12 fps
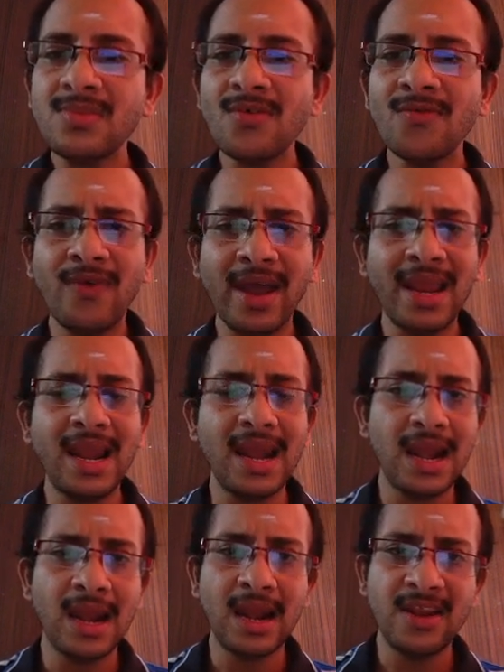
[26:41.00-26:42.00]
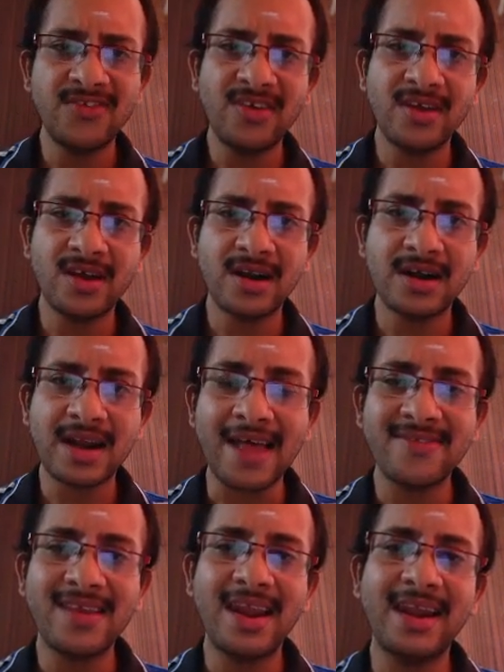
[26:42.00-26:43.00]
while
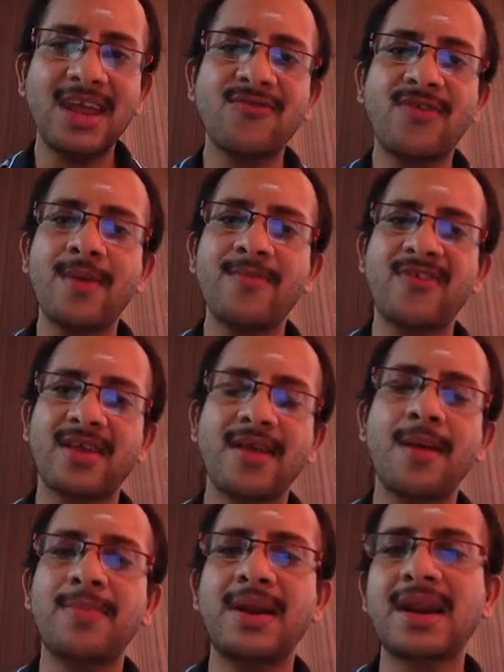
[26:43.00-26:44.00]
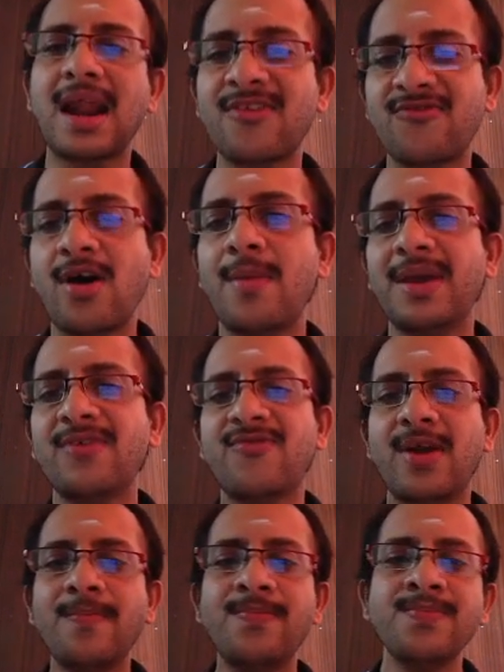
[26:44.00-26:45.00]
translating from, for example, transforming
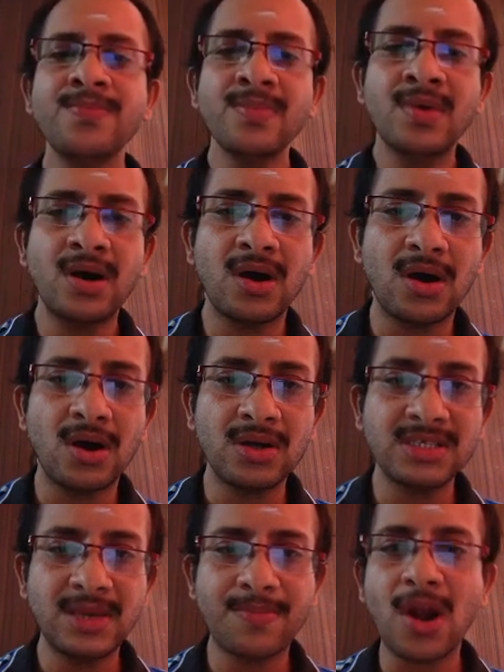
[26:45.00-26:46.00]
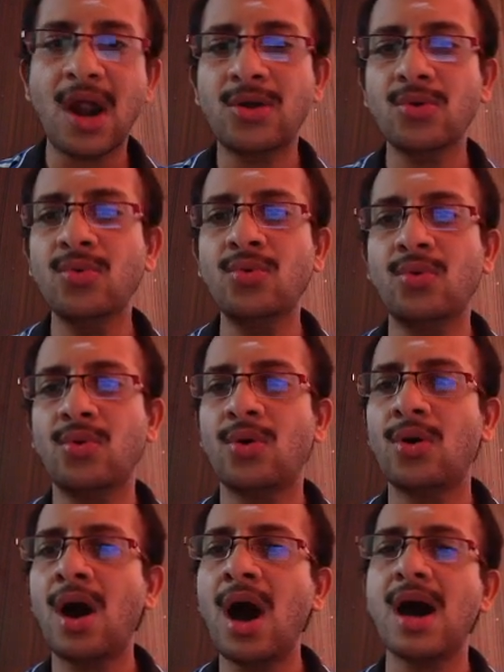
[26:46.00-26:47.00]
from zebra to
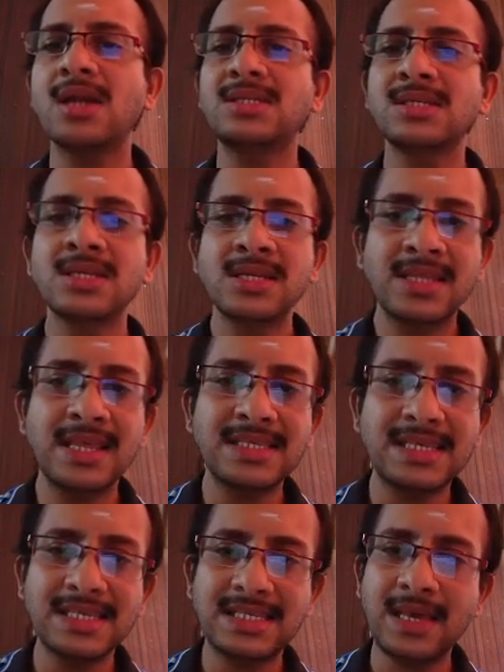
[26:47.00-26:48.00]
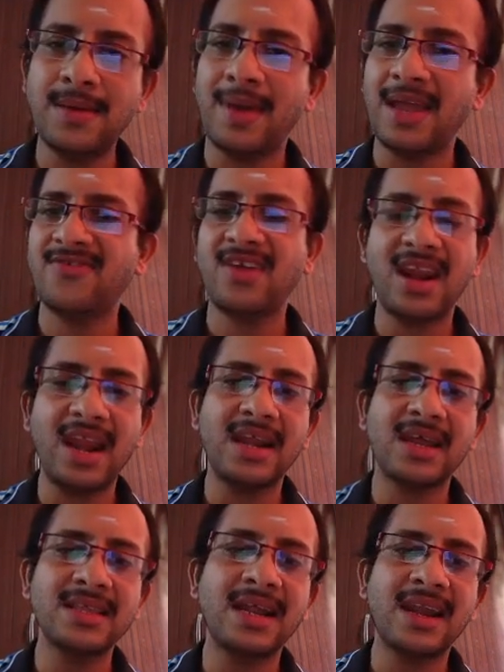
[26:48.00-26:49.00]
horse, this is the main
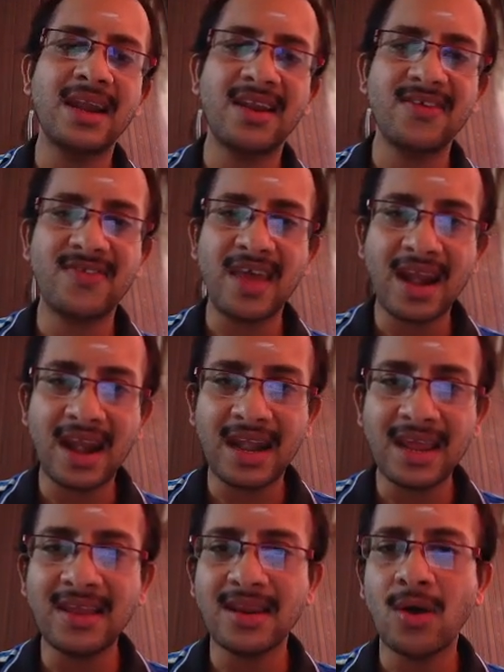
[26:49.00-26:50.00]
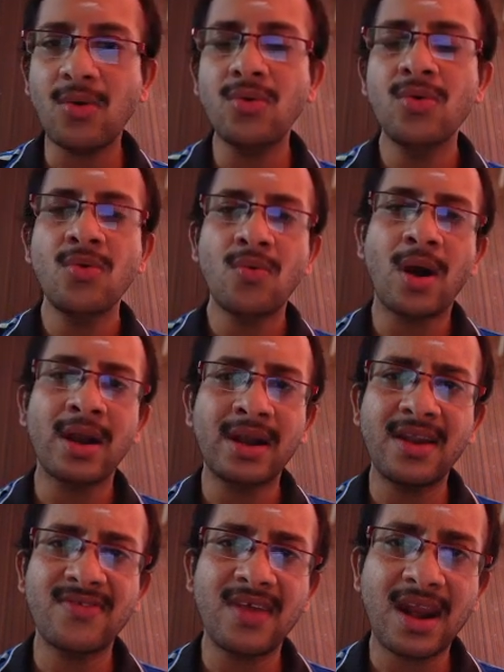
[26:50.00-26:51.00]
generator that it is generating now. What it
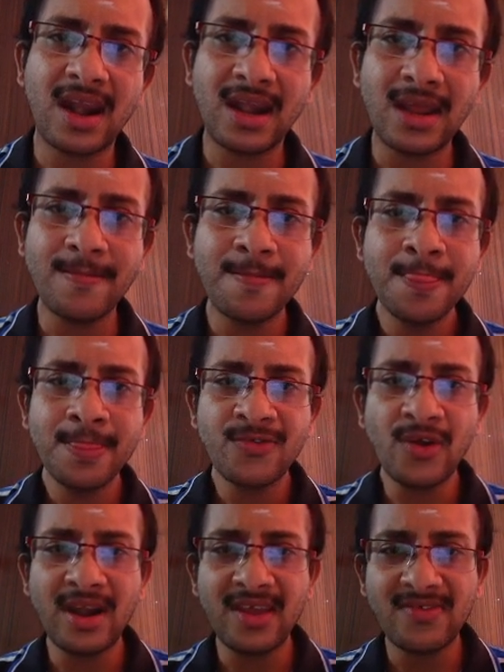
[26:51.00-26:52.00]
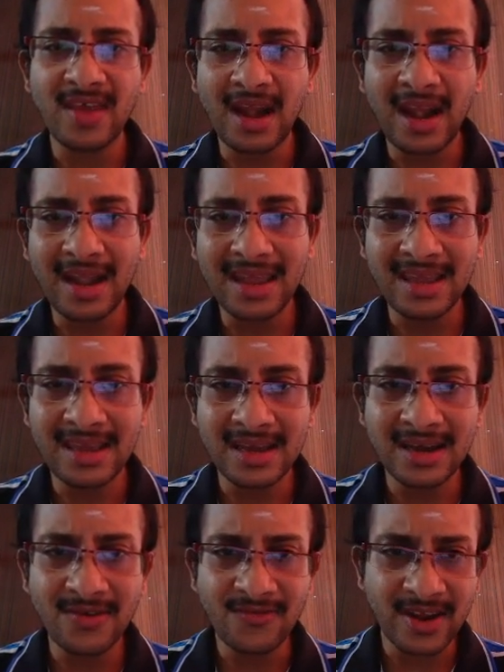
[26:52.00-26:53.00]
is generating? So it is generating
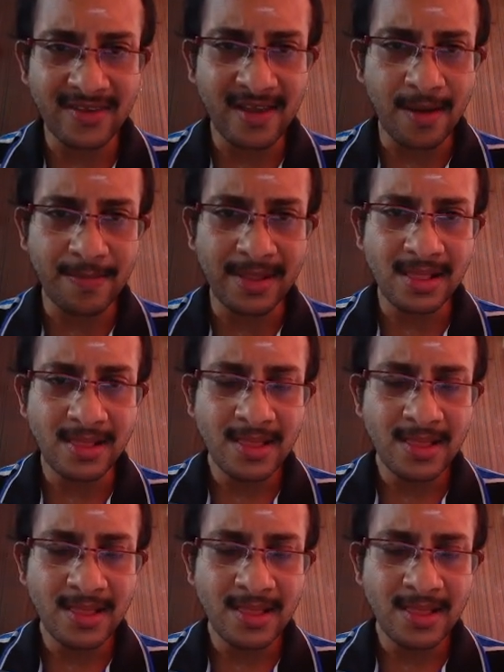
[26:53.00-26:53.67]
here, for example,